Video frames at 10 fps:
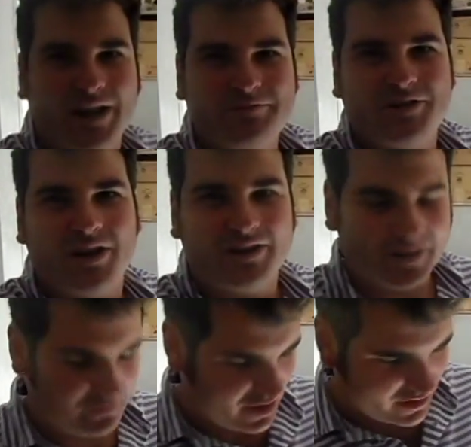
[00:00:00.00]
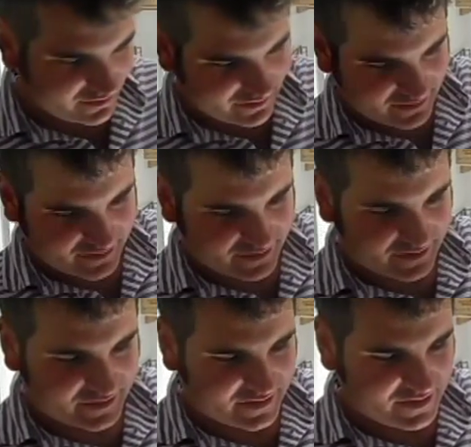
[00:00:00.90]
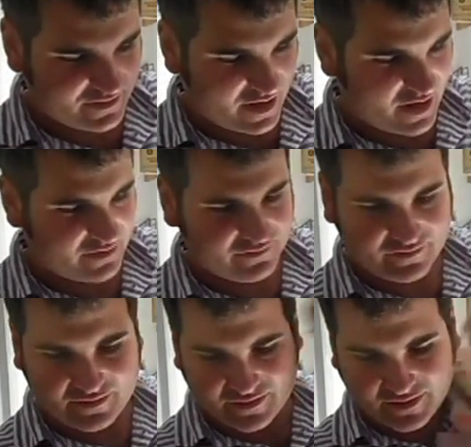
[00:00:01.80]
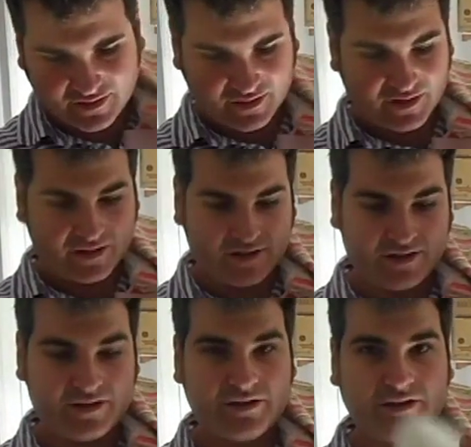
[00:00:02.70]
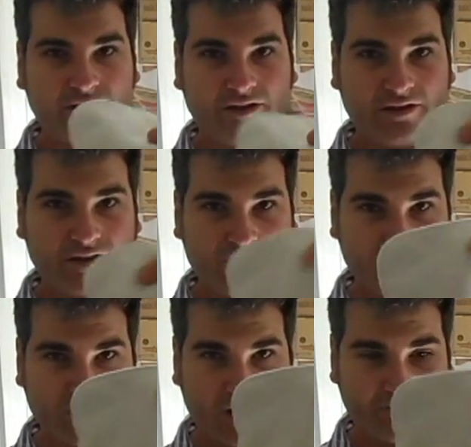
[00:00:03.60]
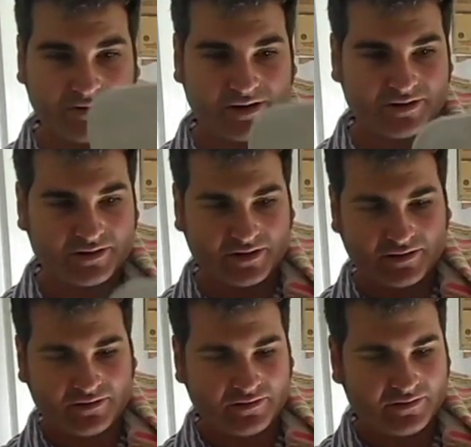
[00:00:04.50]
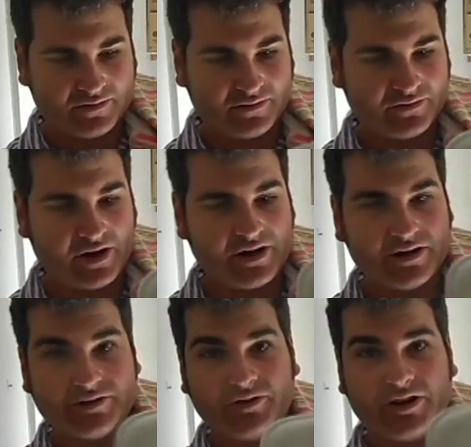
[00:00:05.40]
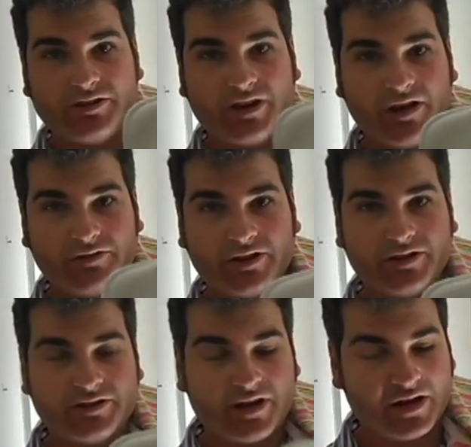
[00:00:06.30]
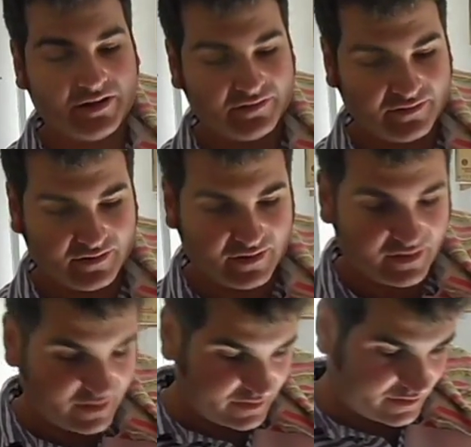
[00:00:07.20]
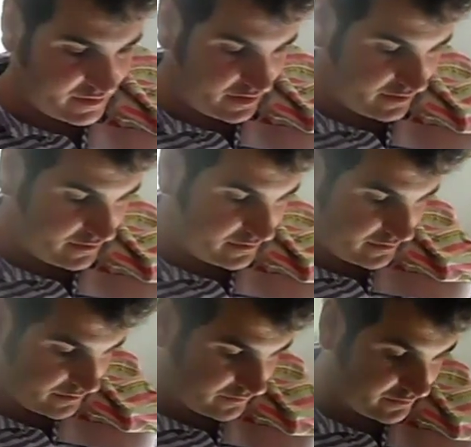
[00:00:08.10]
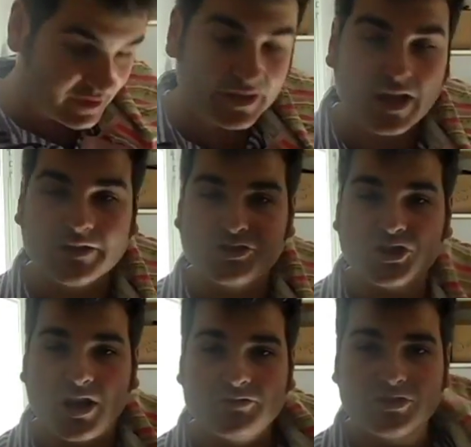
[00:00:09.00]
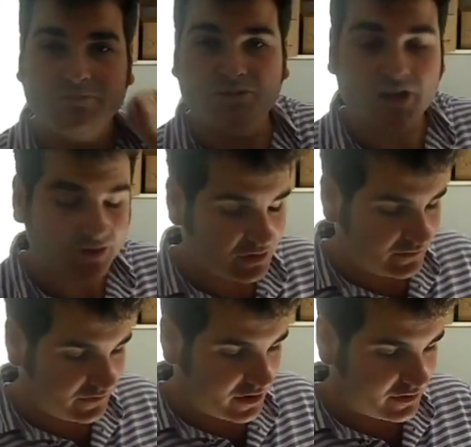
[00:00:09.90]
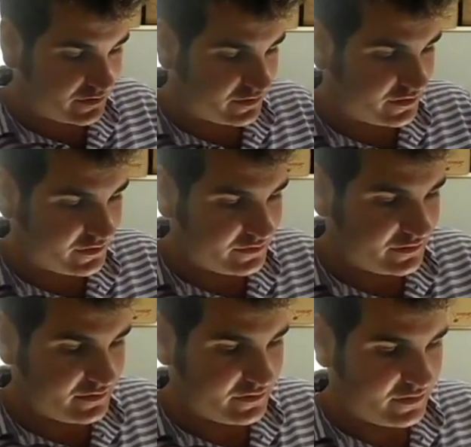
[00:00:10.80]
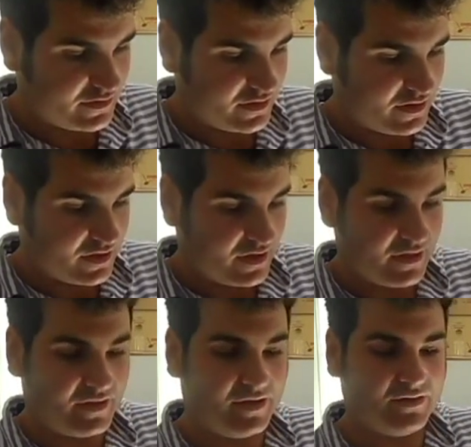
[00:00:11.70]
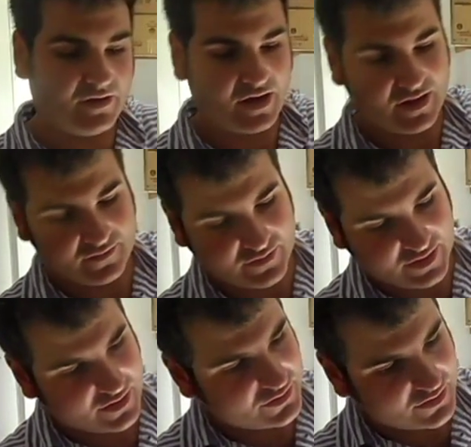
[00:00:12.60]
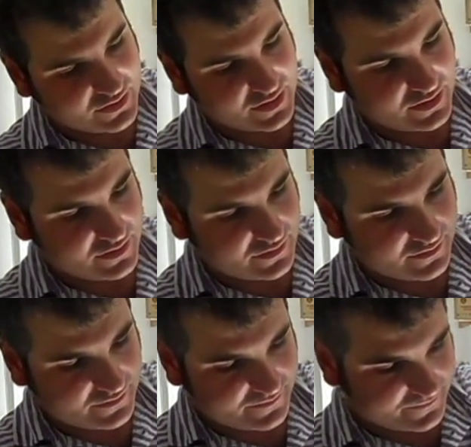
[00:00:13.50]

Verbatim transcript: what I'm talking about. So you have the G diaper insert right here. It's very soft on this side. So we like the softest protection for our little girls. Then you have the insert here.